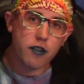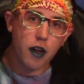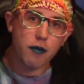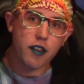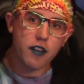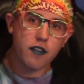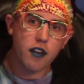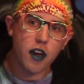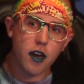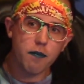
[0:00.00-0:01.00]
I was like
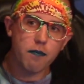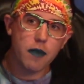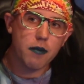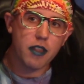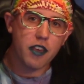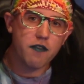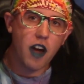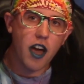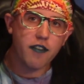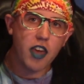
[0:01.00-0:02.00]
up maybe like
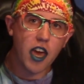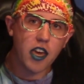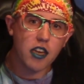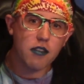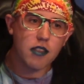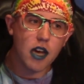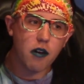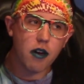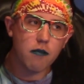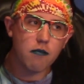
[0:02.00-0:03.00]
5K, and
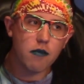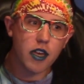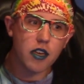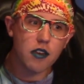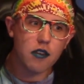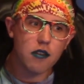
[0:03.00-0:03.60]
now I'm like